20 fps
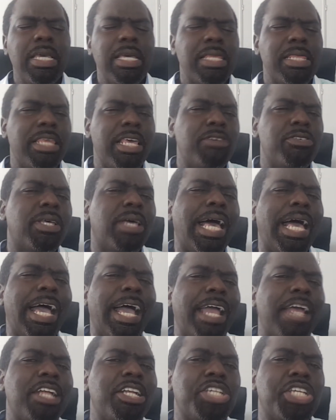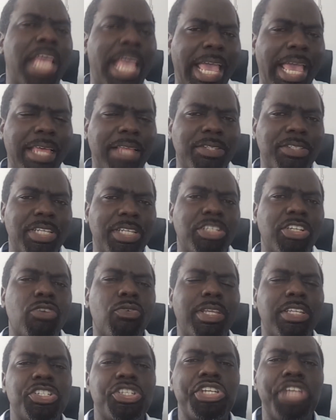there is a higher chance, there's a
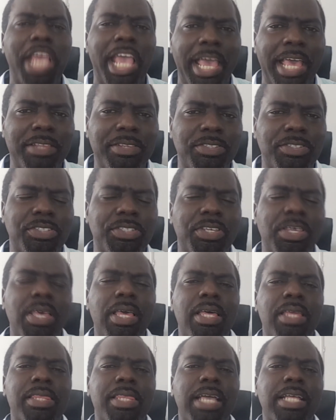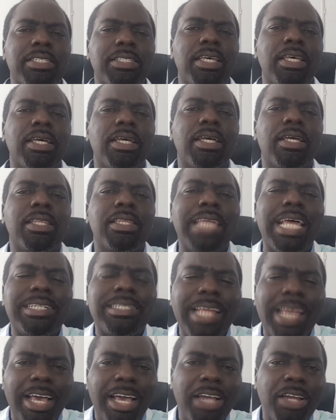greater chance that that
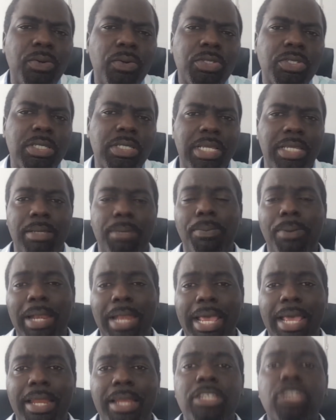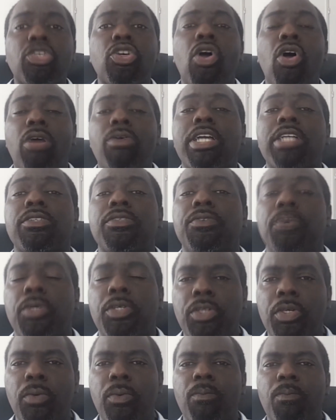diagnosis and the plan is correct for
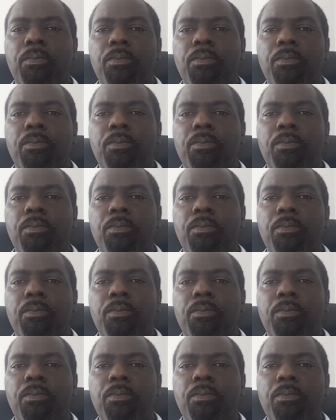you.